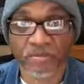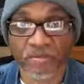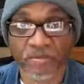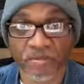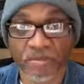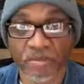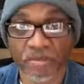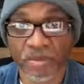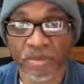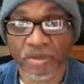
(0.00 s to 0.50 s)

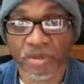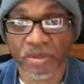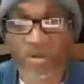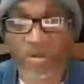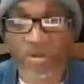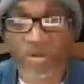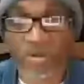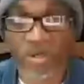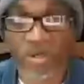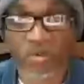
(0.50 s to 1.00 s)
We
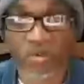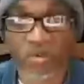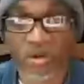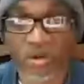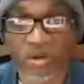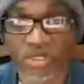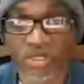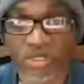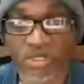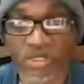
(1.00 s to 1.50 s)
want to
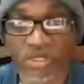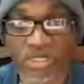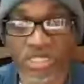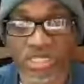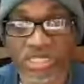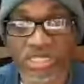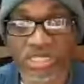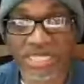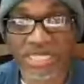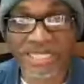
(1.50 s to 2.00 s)

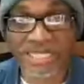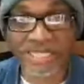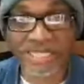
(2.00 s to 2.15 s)
share